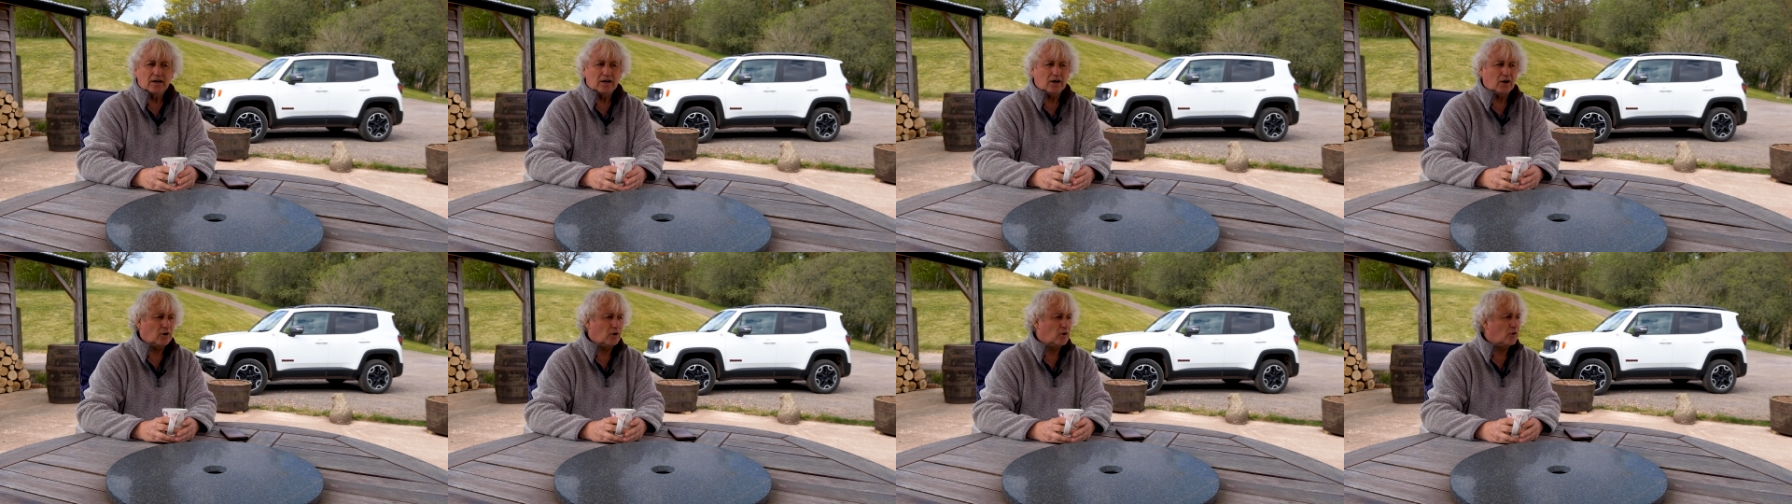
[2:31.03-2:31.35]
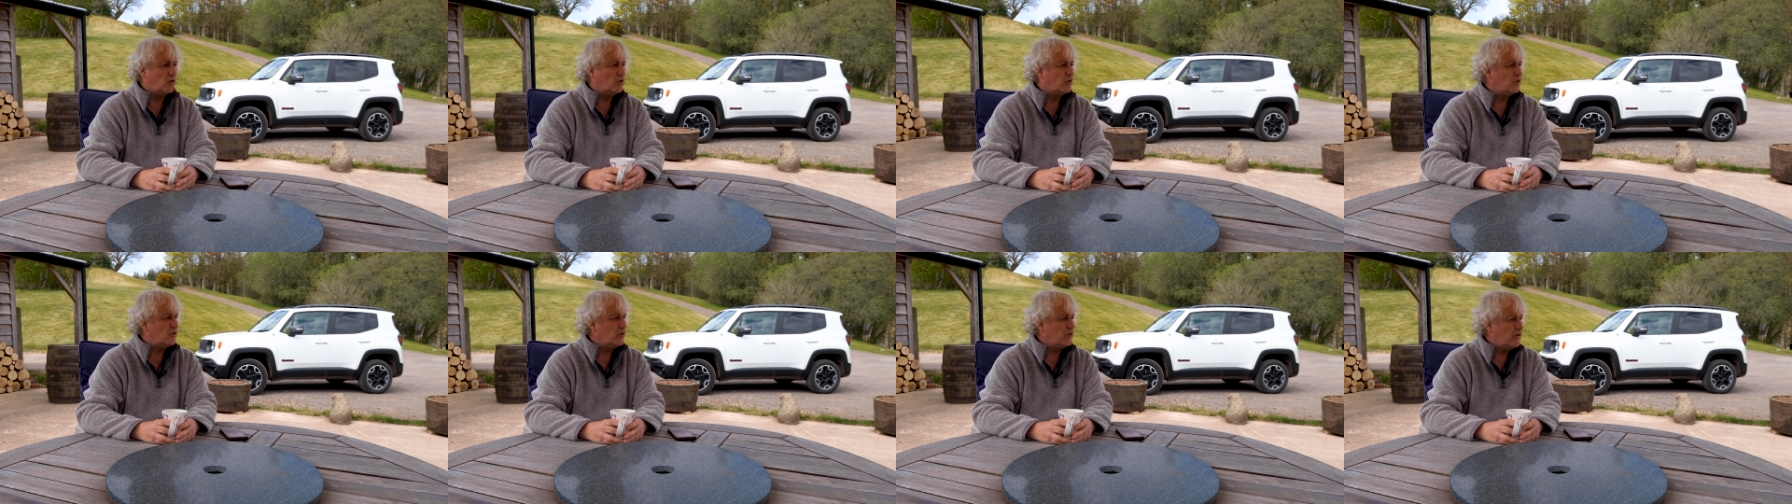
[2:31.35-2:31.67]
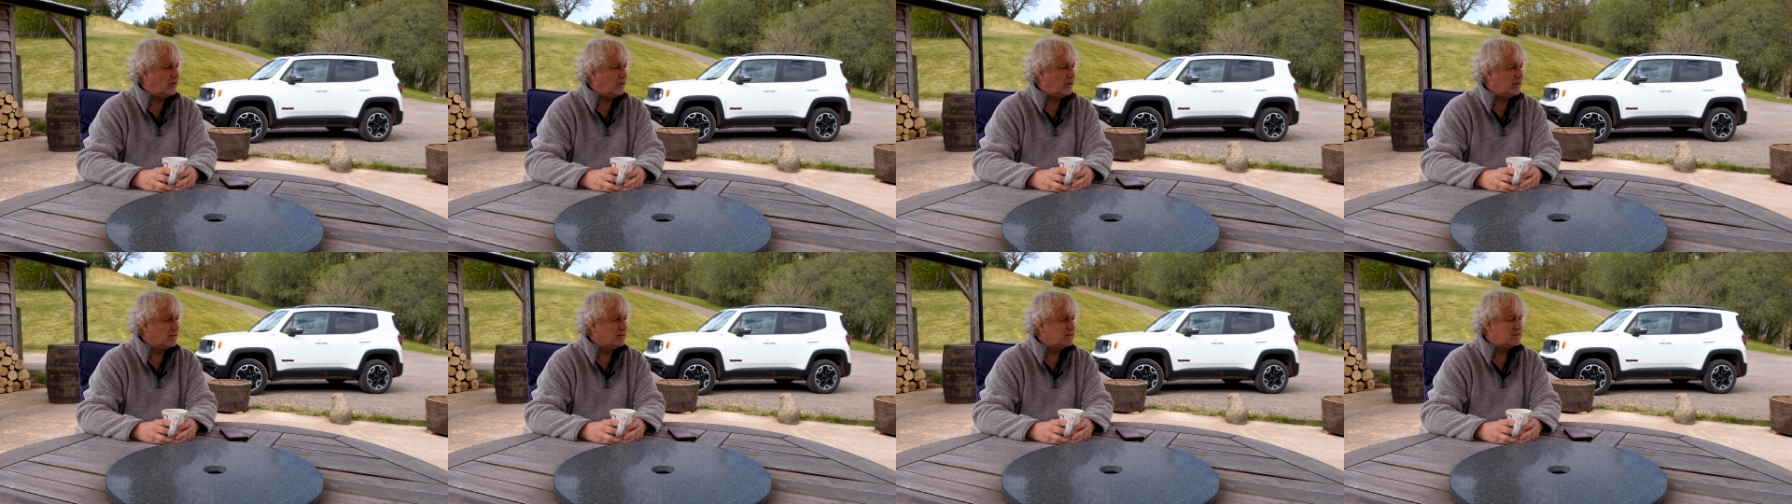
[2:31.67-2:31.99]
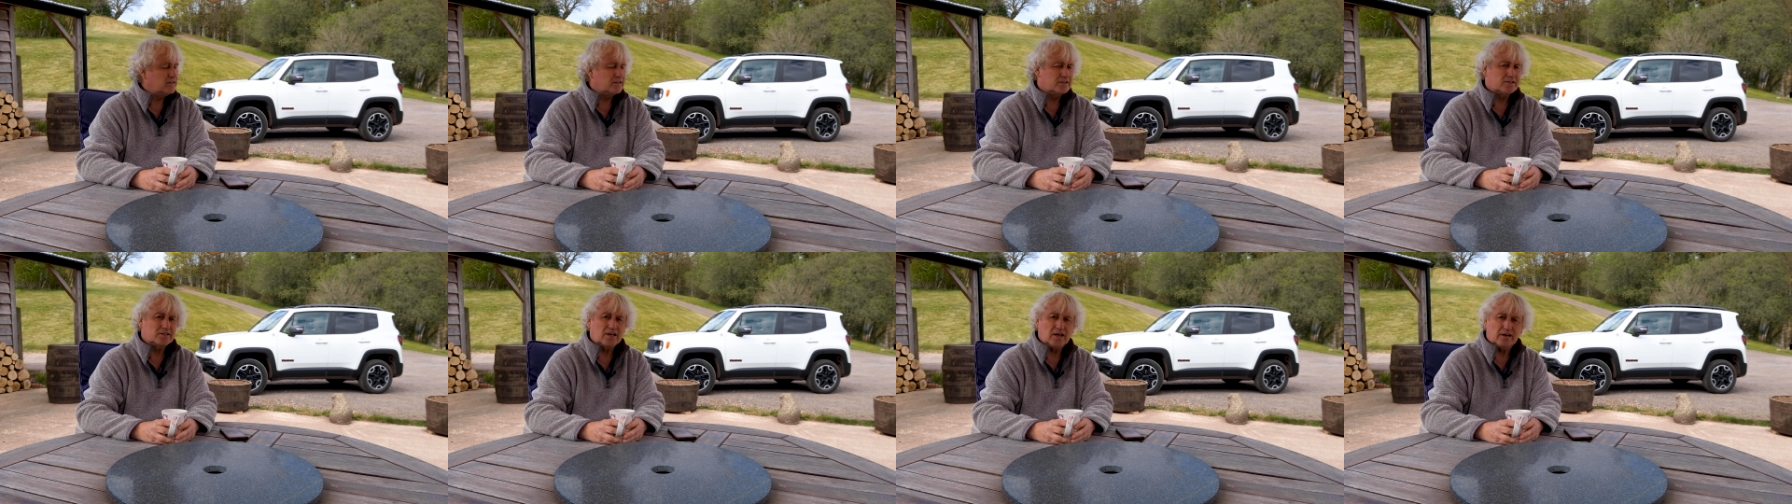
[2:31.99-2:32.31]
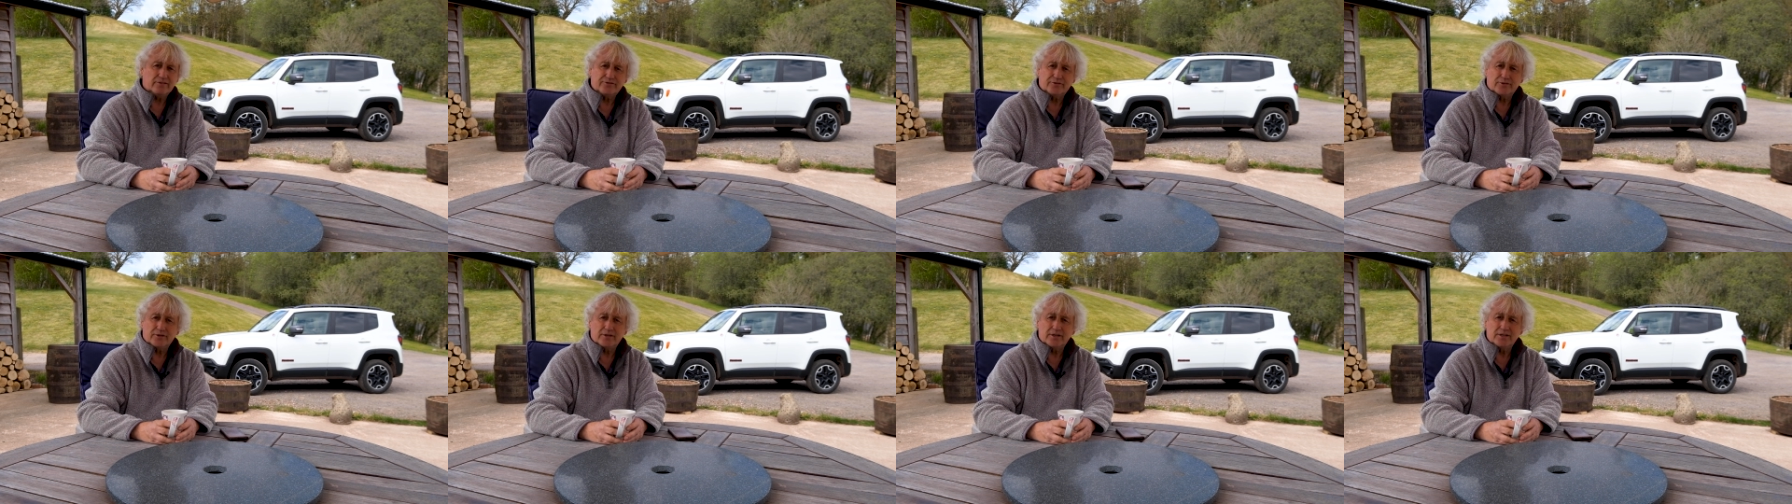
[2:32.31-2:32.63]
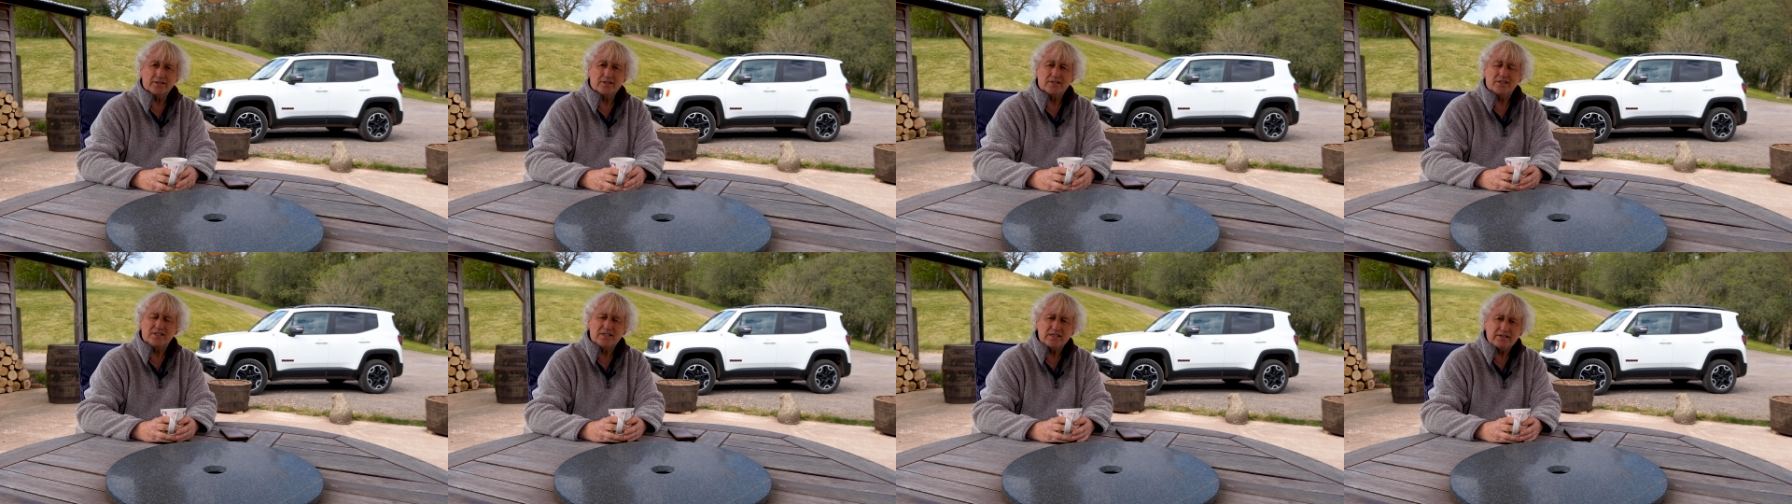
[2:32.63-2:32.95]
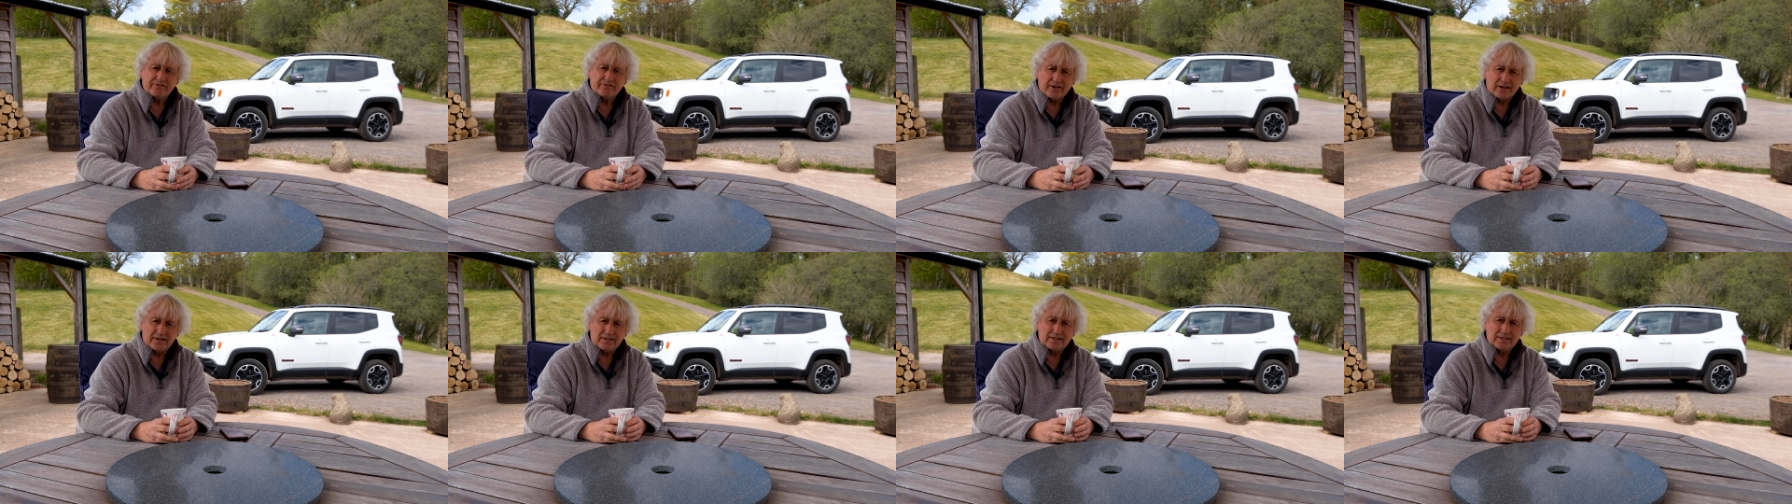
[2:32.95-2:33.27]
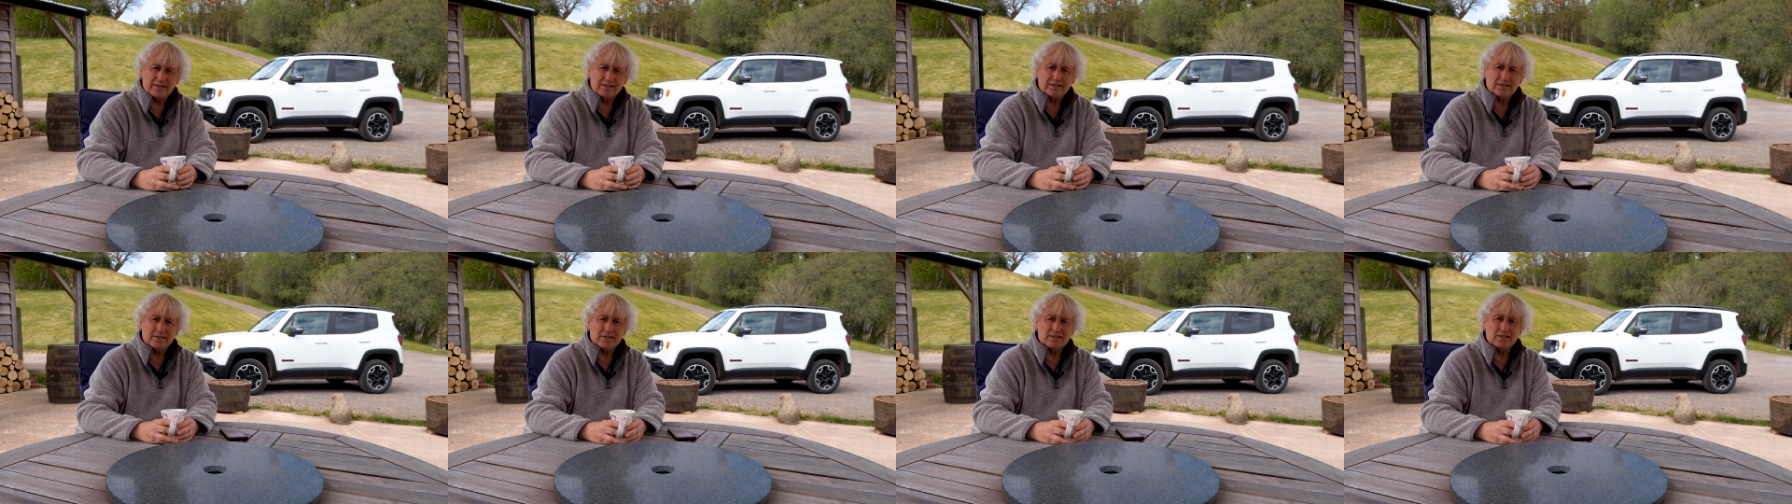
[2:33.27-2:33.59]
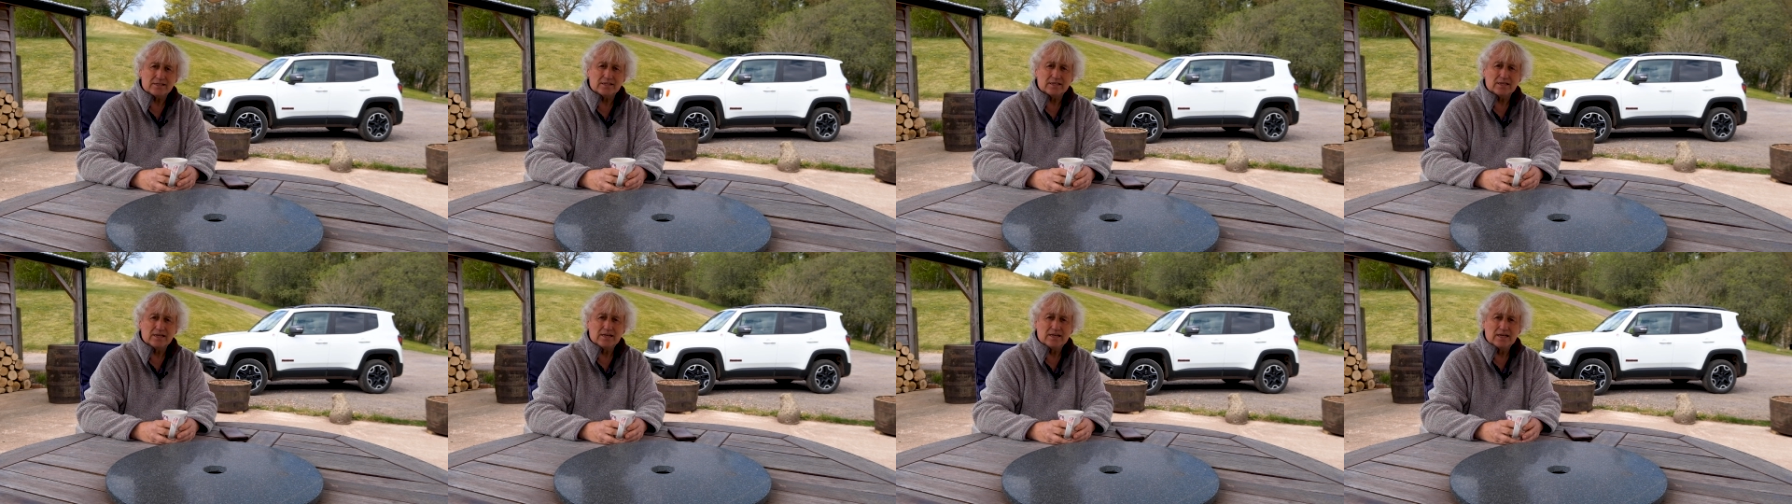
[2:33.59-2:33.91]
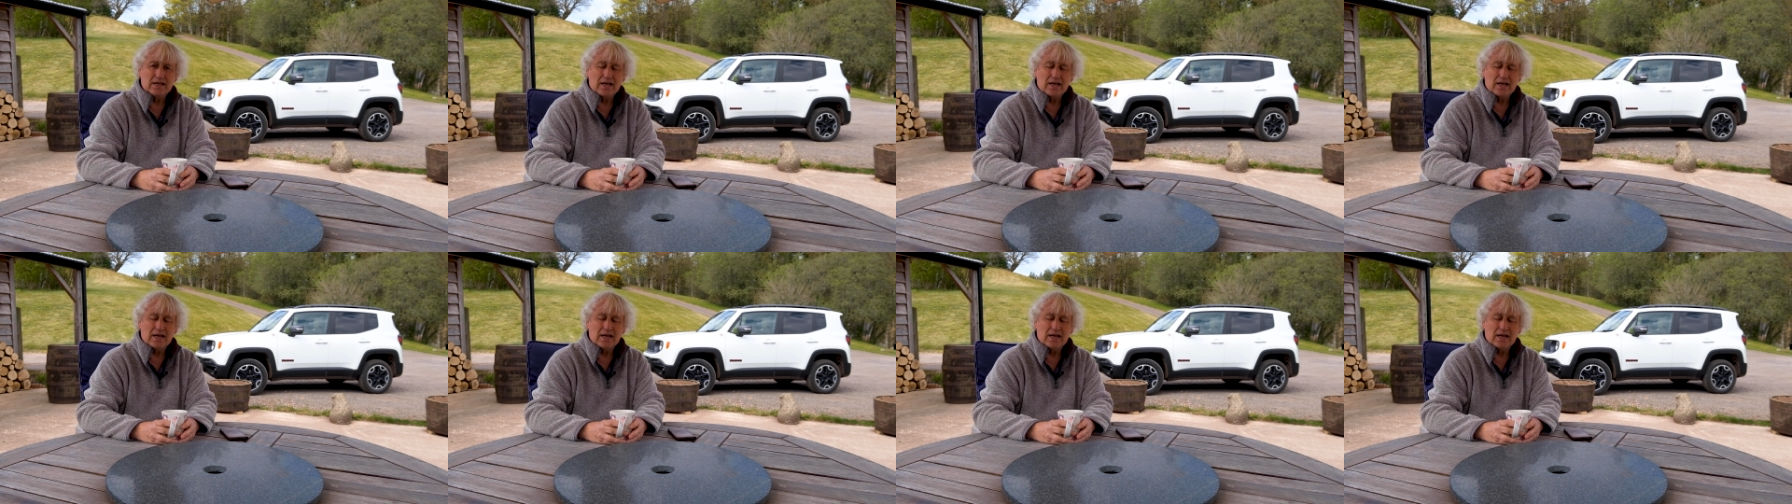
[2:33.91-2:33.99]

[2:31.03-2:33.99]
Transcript: on Discoveries, Defenders,